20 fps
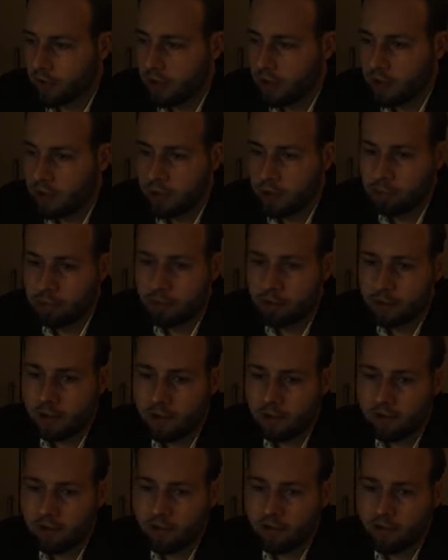a
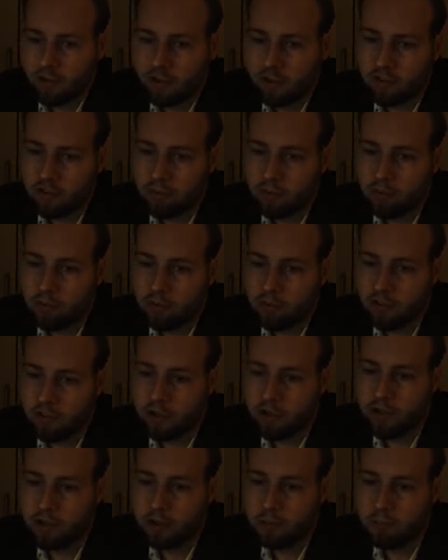complicated system of
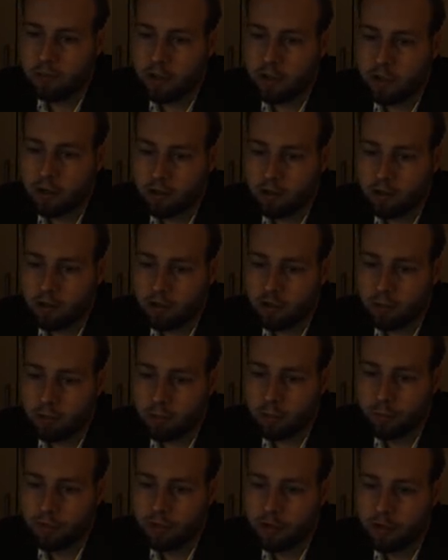sliding parts
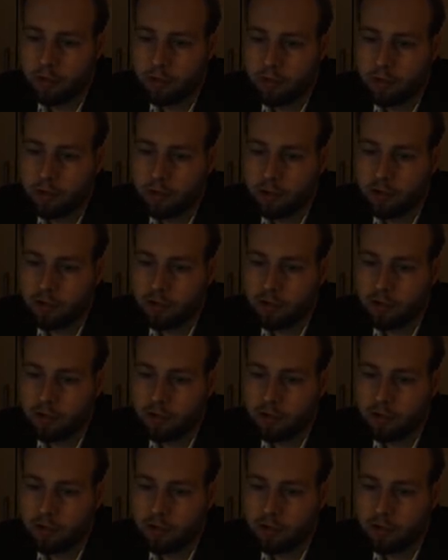moving over